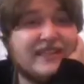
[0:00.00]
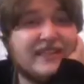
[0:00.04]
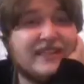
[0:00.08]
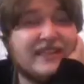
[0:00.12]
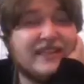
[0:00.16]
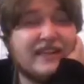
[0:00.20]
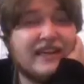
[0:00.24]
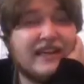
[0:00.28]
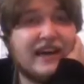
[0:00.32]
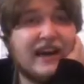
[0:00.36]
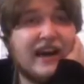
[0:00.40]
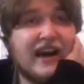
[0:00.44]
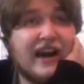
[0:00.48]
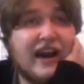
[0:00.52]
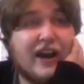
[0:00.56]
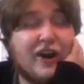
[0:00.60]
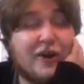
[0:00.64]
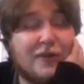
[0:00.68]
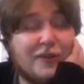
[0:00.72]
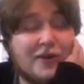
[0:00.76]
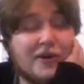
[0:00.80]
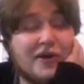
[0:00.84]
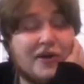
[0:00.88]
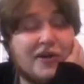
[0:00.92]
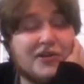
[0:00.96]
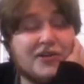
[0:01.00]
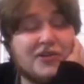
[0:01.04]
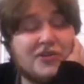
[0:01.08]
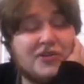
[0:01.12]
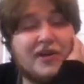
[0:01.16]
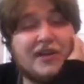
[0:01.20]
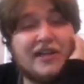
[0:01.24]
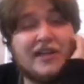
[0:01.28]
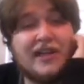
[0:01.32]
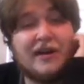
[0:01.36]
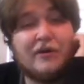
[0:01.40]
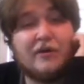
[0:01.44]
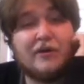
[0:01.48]
I hope you all enjoyed it. I will
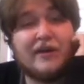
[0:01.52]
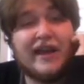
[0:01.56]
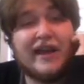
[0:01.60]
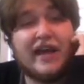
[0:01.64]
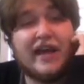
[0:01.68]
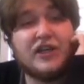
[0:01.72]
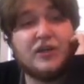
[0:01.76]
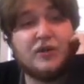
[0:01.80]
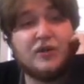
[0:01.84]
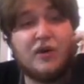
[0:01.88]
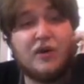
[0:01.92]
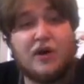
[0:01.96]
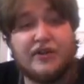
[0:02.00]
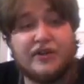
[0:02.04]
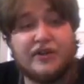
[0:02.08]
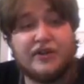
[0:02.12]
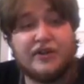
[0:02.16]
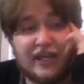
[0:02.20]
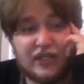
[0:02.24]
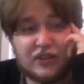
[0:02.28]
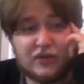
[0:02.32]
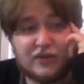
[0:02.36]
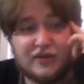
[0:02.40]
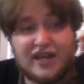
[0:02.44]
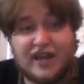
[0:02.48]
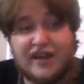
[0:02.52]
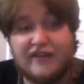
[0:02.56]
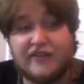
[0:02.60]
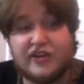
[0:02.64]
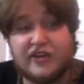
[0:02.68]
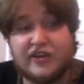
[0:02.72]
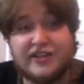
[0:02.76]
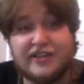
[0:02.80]
catch you all in the next one. Have a good day.